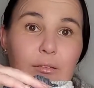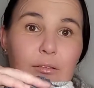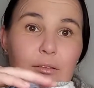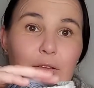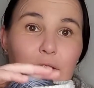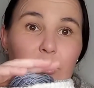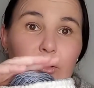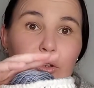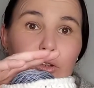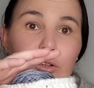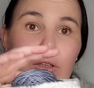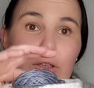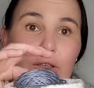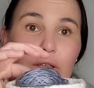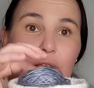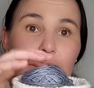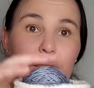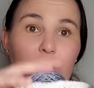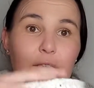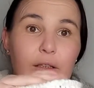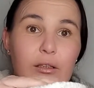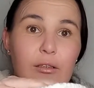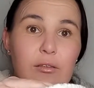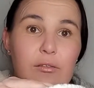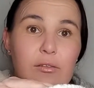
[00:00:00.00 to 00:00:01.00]
yarn
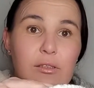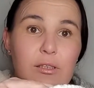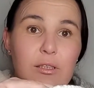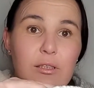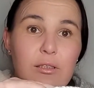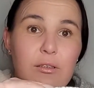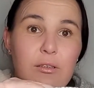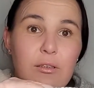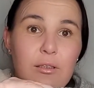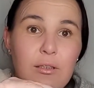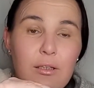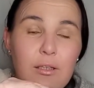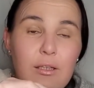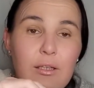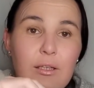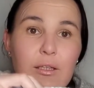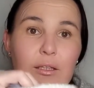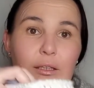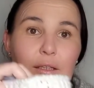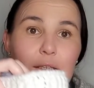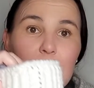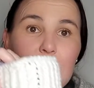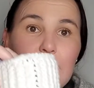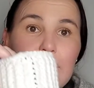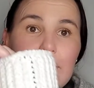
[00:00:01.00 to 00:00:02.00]
cake cozy
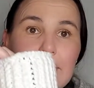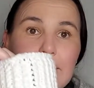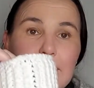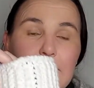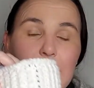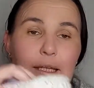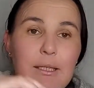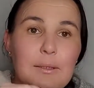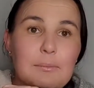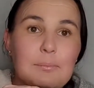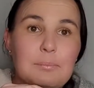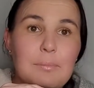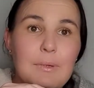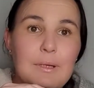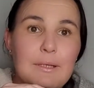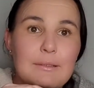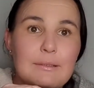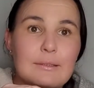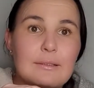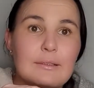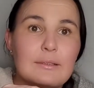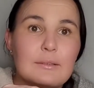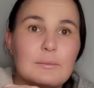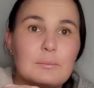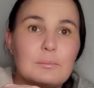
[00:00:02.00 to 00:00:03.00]
is a
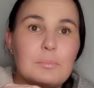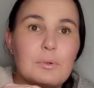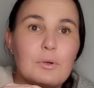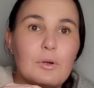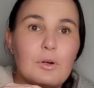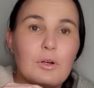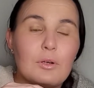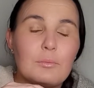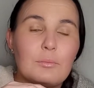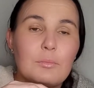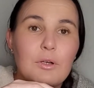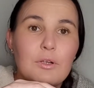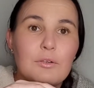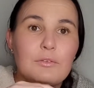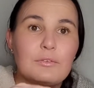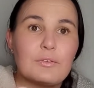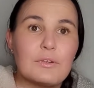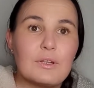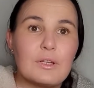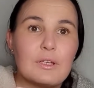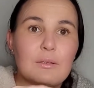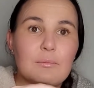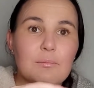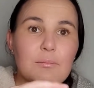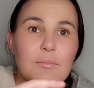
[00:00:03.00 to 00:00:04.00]
pattern by my
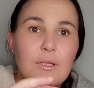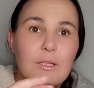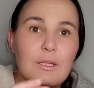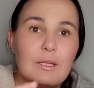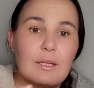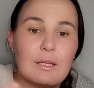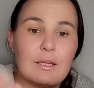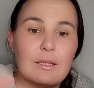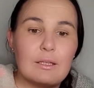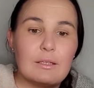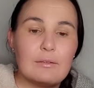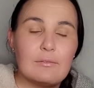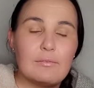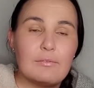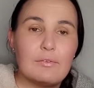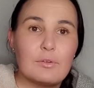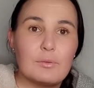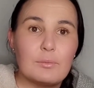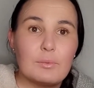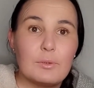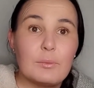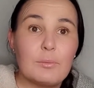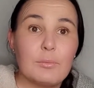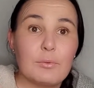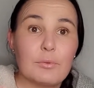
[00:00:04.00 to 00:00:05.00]
friend Mariette from
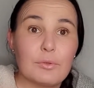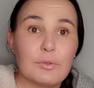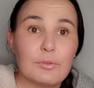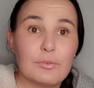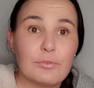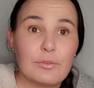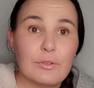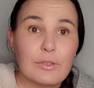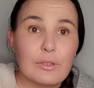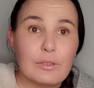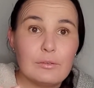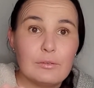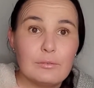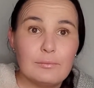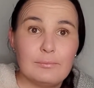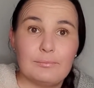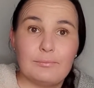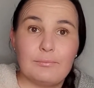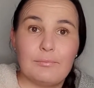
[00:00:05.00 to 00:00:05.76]
Die Boervrou.